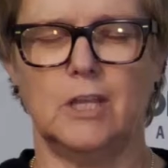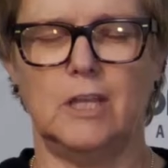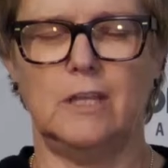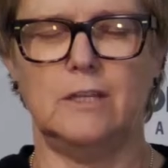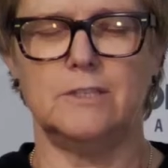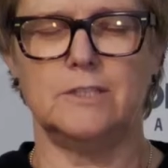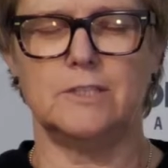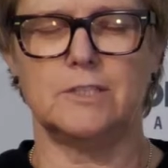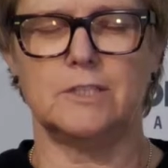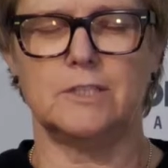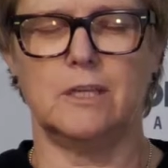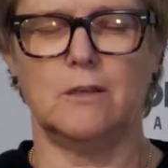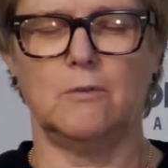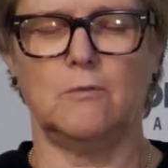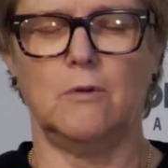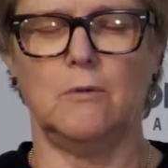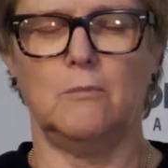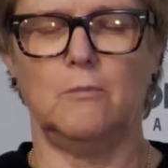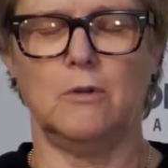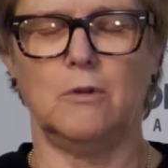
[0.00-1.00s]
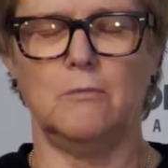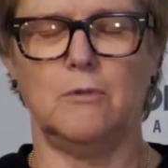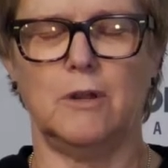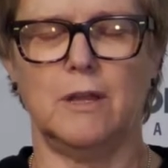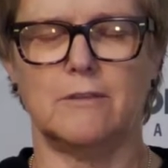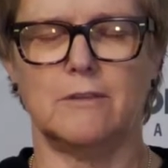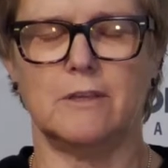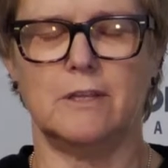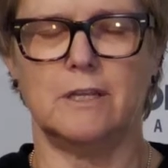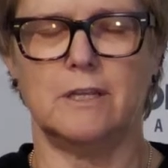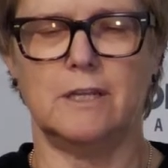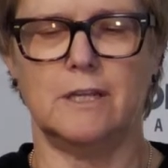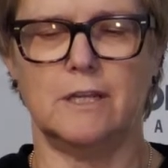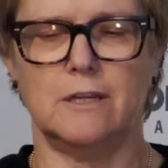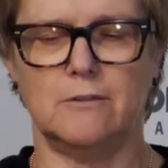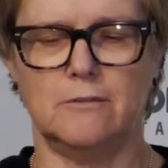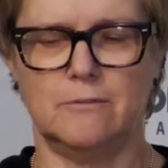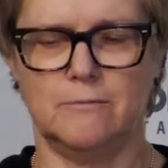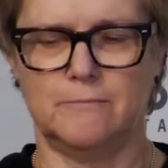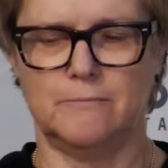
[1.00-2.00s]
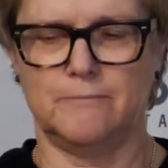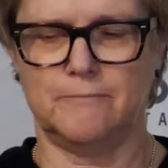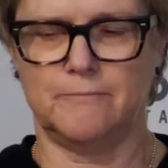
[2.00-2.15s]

And just take one more breath in and out.